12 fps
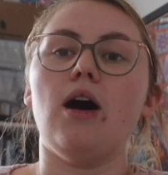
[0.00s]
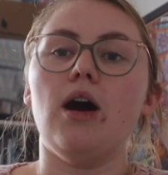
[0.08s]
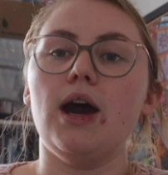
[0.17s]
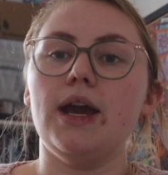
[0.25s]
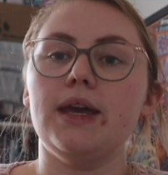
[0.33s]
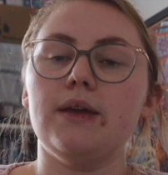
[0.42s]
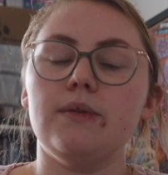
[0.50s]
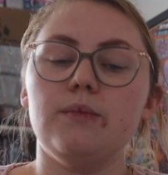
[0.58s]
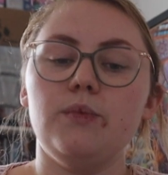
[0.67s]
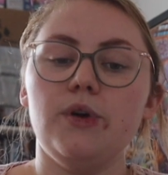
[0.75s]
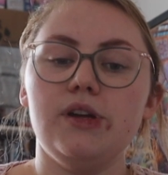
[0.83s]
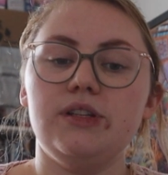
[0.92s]
I
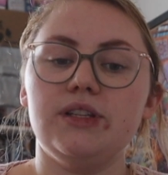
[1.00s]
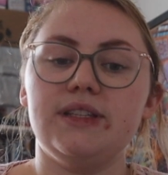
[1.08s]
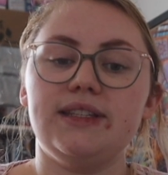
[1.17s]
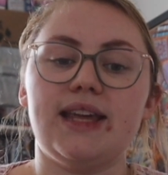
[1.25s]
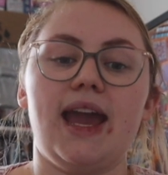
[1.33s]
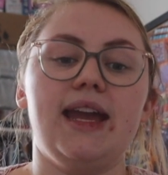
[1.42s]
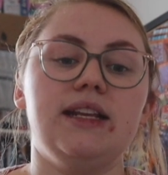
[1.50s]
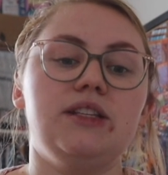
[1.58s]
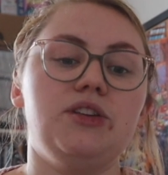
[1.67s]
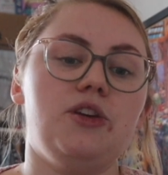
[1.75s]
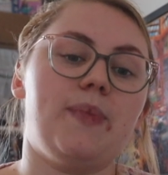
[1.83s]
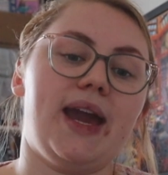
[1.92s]
would say
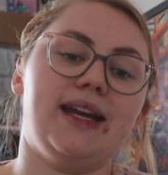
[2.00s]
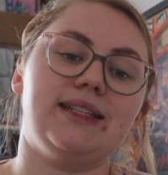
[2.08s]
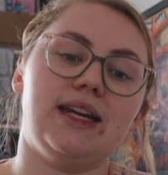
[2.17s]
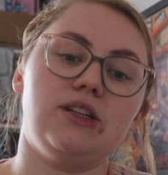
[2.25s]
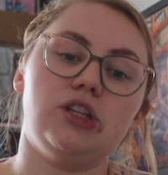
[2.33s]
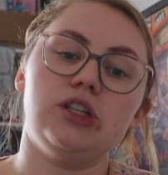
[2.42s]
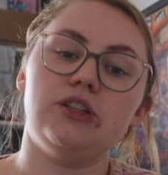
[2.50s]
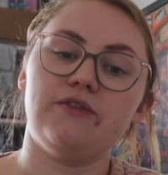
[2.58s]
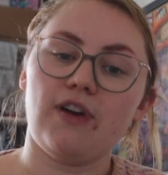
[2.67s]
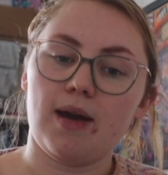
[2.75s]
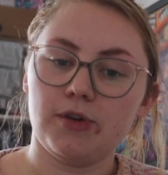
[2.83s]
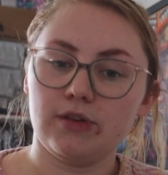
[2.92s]
to pay attention to
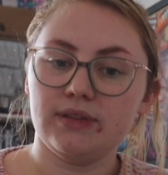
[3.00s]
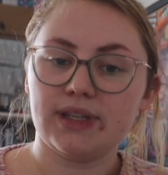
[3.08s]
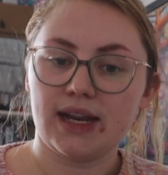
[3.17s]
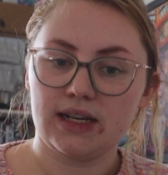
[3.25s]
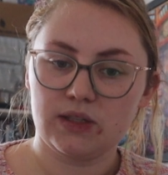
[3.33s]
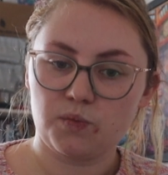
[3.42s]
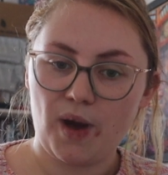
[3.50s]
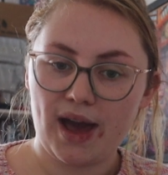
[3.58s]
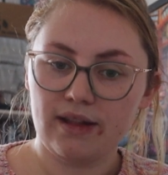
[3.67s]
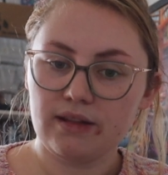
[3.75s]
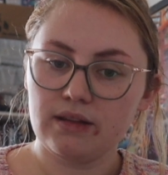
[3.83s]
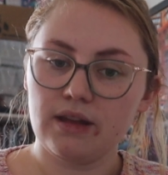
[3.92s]
fibre content as
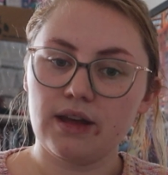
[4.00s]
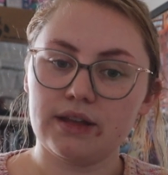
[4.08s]
well.